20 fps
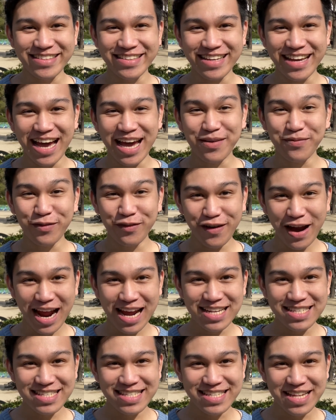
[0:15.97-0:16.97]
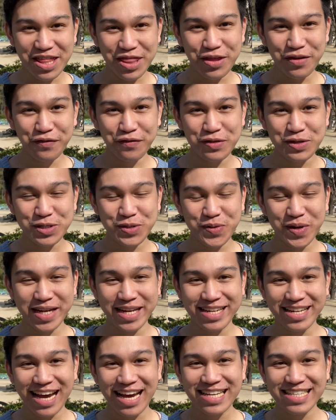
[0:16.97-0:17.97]
I'm Franz, the frustrated
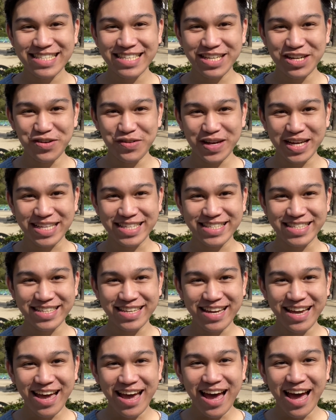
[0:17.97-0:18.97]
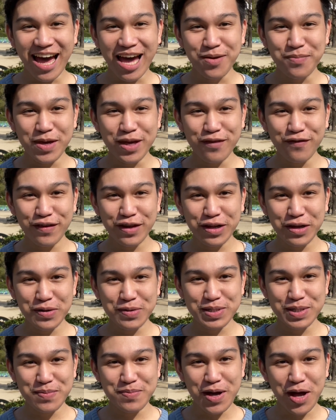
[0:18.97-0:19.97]
itinerant. I make videos
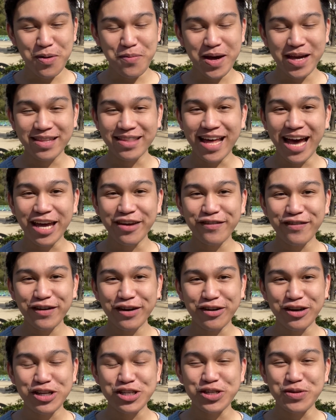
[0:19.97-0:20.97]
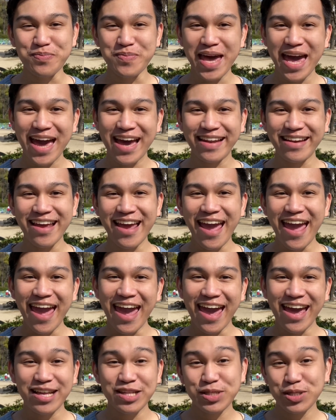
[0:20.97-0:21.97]
about my life here in Japan
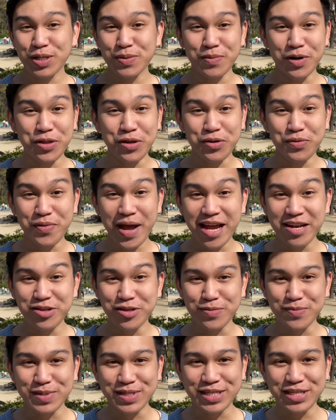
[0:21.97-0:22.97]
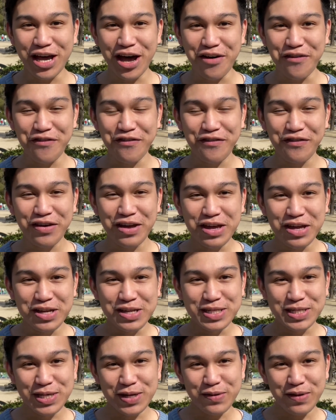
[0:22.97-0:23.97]
and some other random stuff.
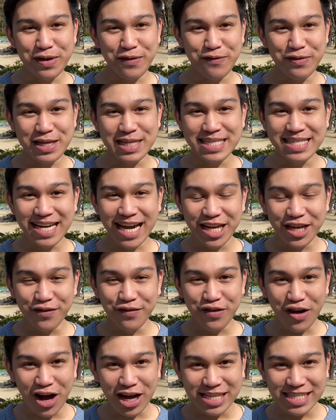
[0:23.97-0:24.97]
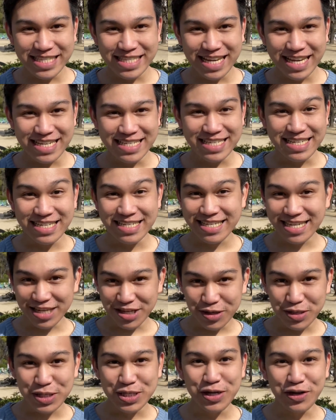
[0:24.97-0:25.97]
So if this kind of content
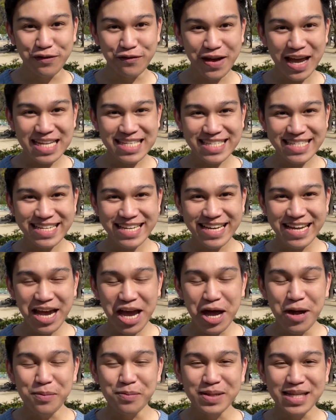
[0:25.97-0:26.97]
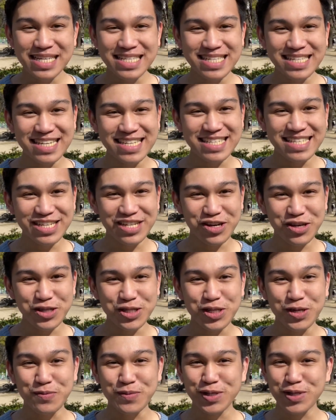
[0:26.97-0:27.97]
tickles your fancy, please consider
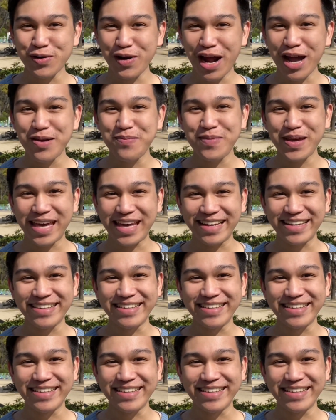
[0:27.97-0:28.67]
subscribing.